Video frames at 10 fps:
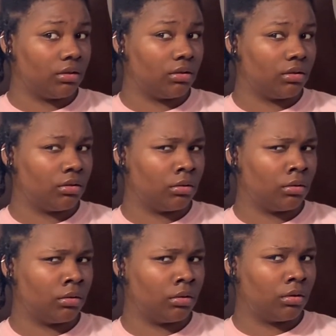looks like
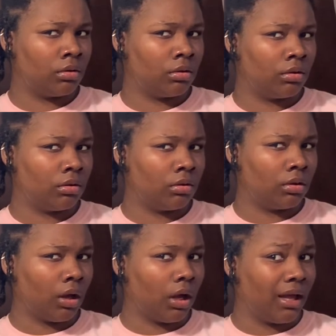a rope
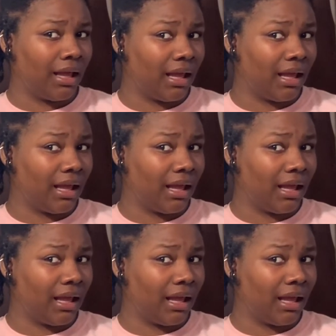twist,